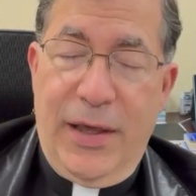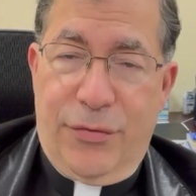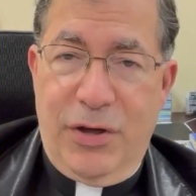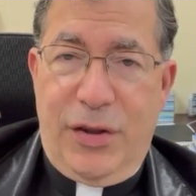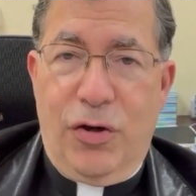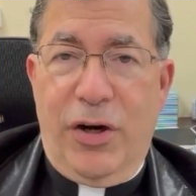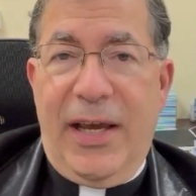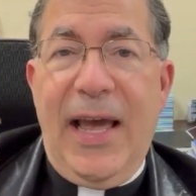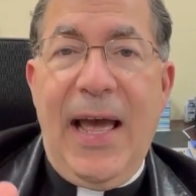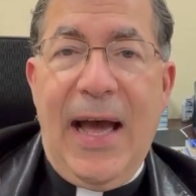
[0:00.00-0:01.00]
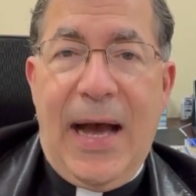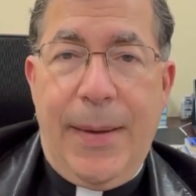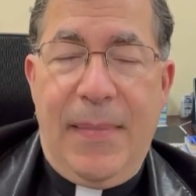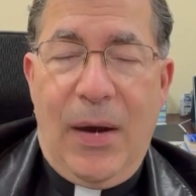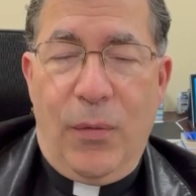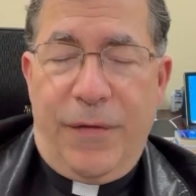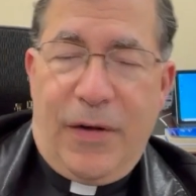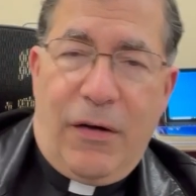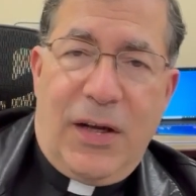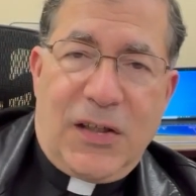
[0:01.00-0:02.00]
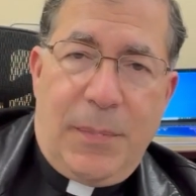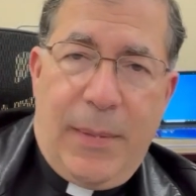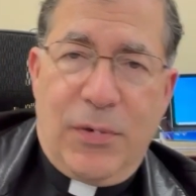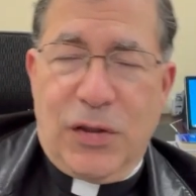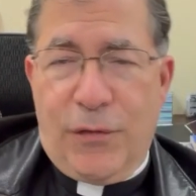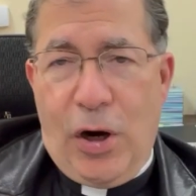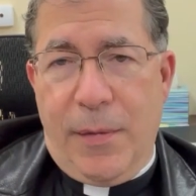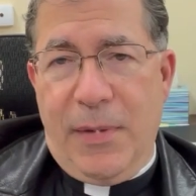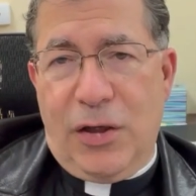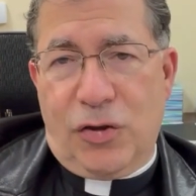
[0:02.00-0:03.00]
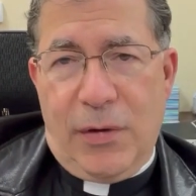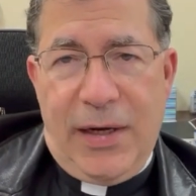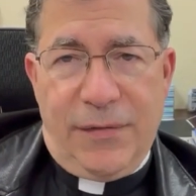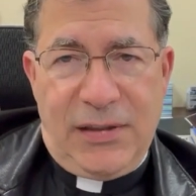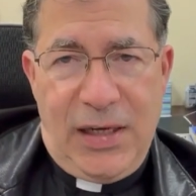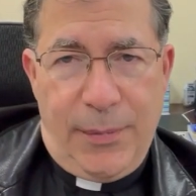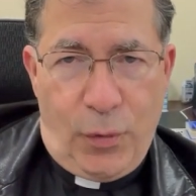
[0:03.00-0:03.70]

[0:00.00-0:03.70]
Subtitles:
At 3:30, I met with various members of our administrative team,